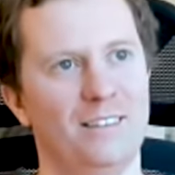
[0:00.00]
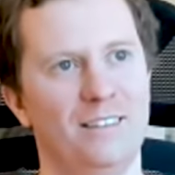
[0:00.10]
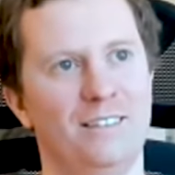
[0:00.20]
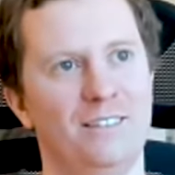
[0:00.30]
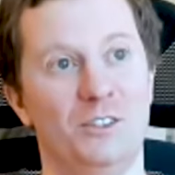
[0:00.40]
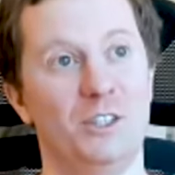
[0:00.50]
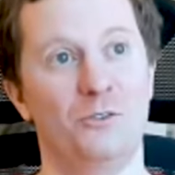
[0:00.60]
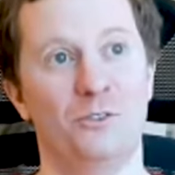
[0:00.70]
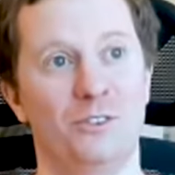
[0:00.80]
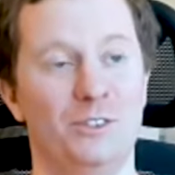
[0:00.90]
the
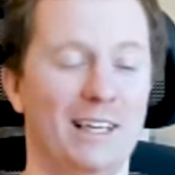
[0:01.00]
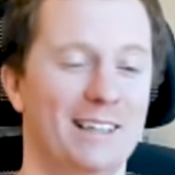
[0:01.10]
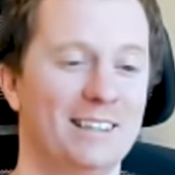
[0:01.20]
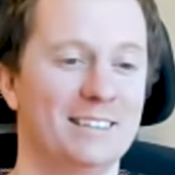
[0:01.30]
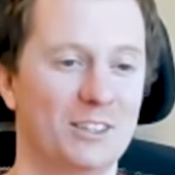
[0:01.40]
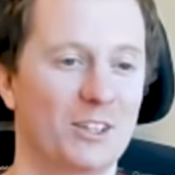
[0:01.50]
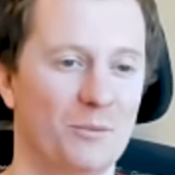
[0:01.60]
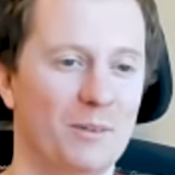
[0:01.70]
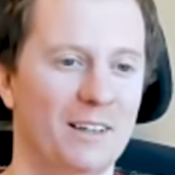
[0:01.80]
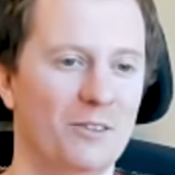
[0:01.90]
checklists are going to
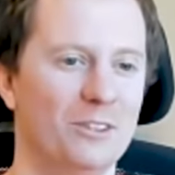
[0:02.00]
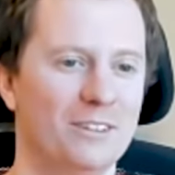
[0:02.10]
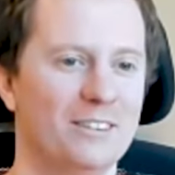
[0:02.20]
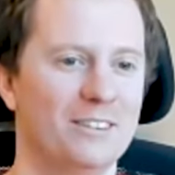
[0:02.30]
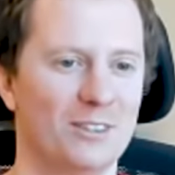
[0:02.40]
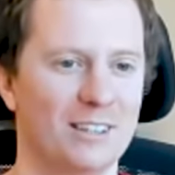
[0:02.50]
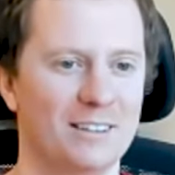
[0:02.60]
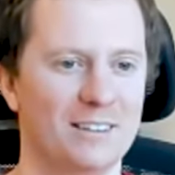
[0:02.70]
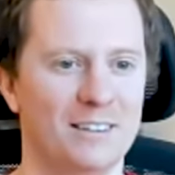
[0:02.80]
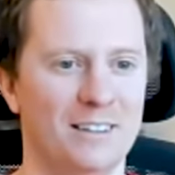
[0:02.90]
be different right
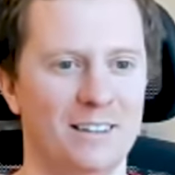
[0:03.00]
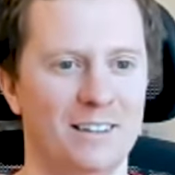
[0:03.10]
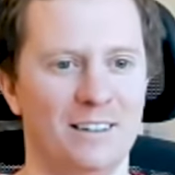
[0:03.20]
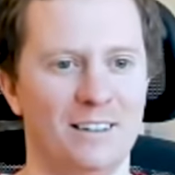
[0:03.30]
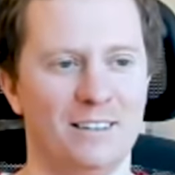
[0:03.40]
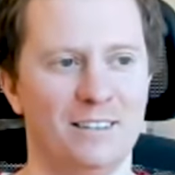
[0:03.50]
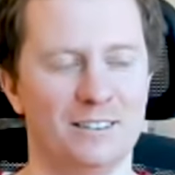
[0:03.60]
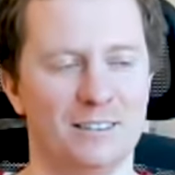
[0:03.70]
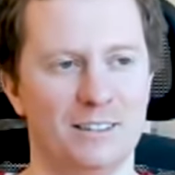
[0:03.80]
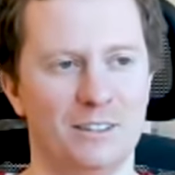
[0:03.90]

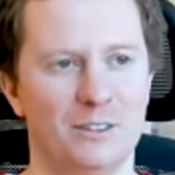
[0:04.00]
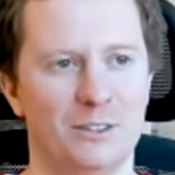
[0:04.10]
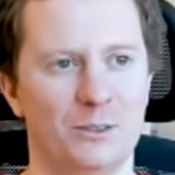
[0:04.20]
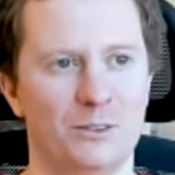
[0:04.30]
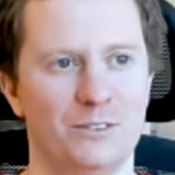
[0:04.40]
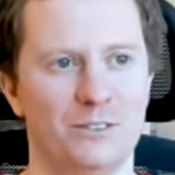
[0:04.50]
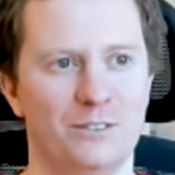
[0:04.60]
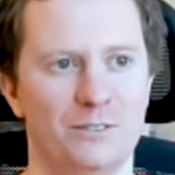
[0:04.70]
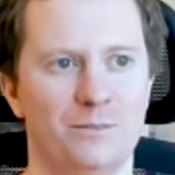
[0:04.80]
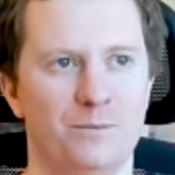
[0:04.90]
just there so
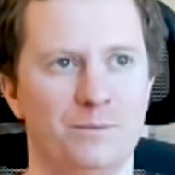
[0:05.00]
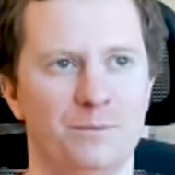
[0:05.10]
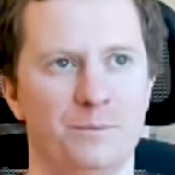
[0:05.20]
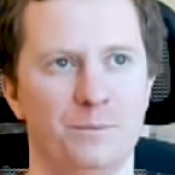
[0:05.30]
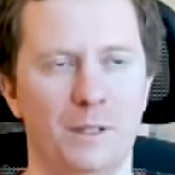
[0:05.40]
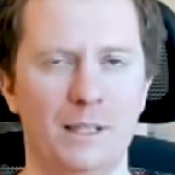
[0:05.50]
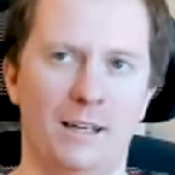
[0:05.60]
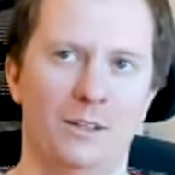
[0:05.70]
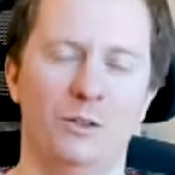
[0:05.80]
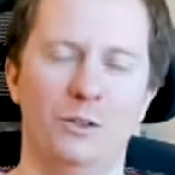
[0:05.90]
but yeah
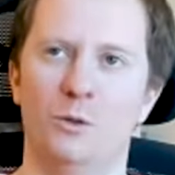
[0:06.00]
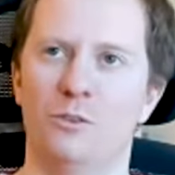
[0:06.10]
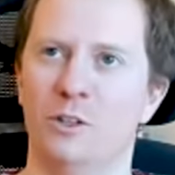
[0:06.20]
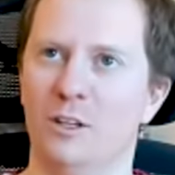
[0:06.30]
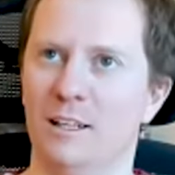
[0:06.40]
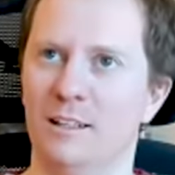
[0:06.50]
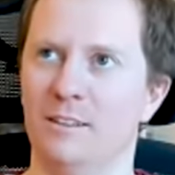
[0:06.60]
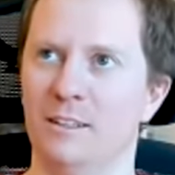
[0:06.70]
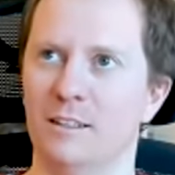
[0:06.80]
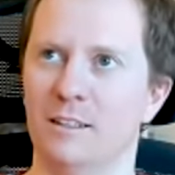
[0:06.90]
the, the overall i
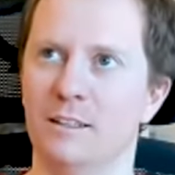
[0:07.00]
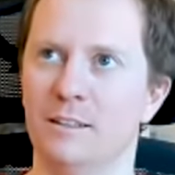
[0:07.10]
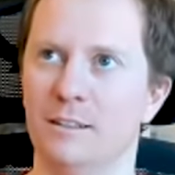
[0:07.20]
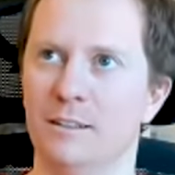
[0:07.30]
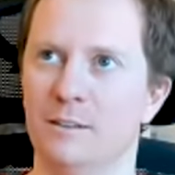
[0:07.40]
think uh,